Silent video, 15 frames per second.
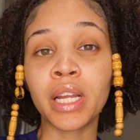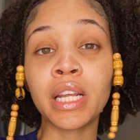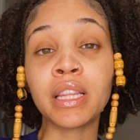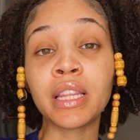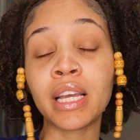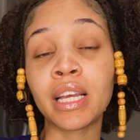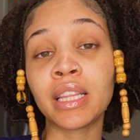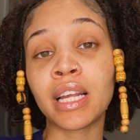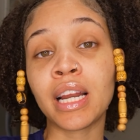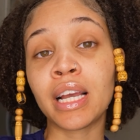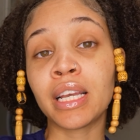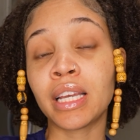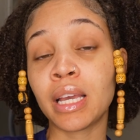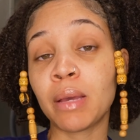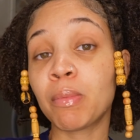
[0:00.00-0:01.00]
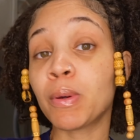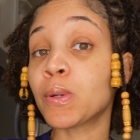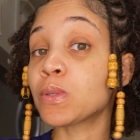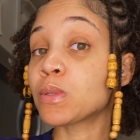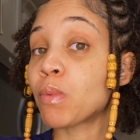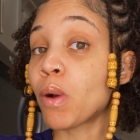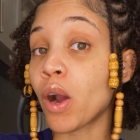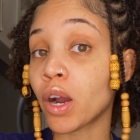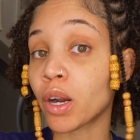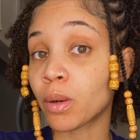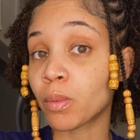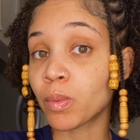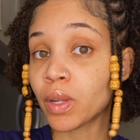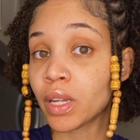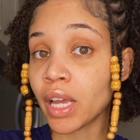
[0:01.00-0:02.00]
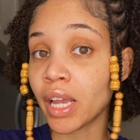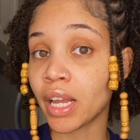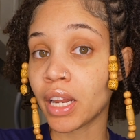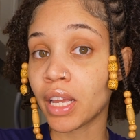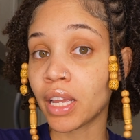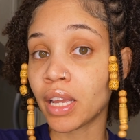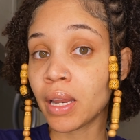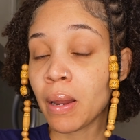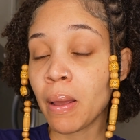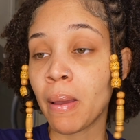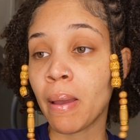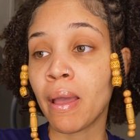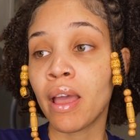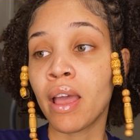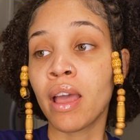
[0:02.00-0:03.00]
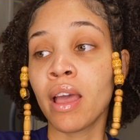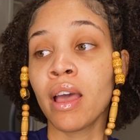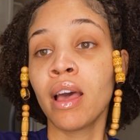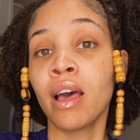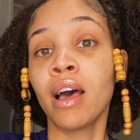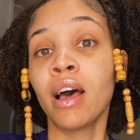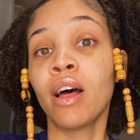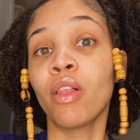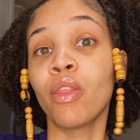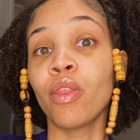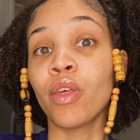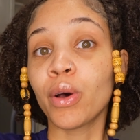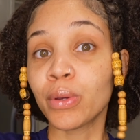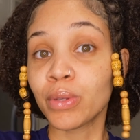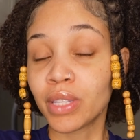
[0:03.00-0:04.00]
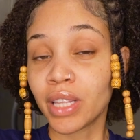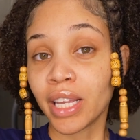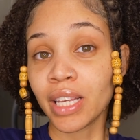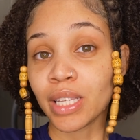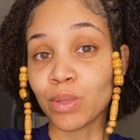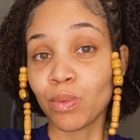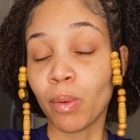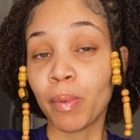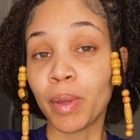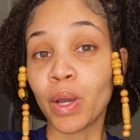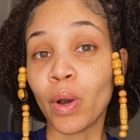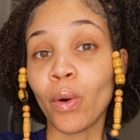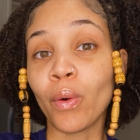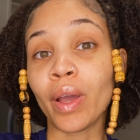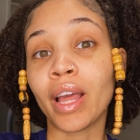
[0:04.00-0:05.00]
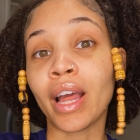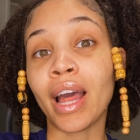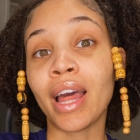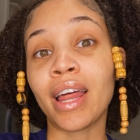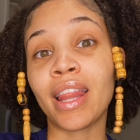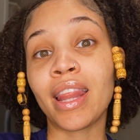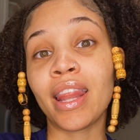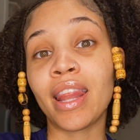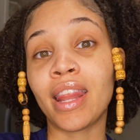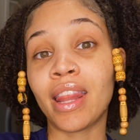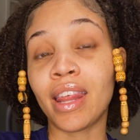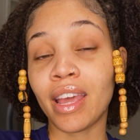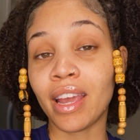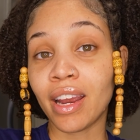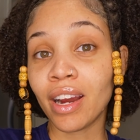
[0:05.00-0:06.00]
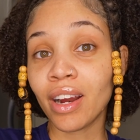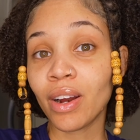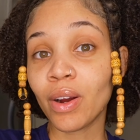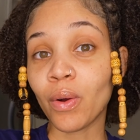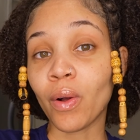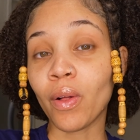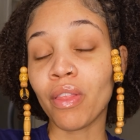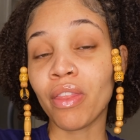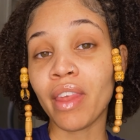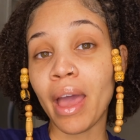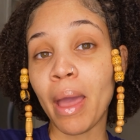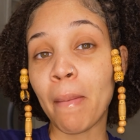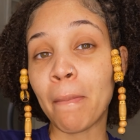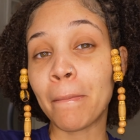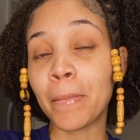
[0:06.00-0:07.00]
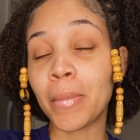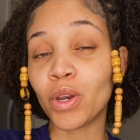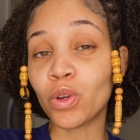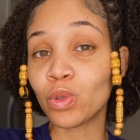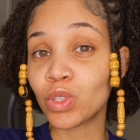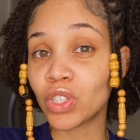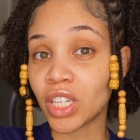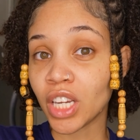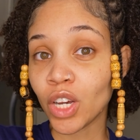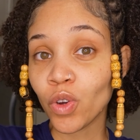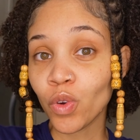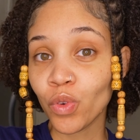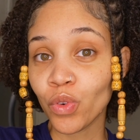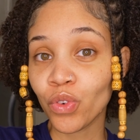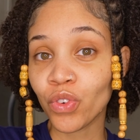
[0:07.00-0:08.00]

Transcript: Anything that I get postpartum related, those things will be going there on that middle shelf.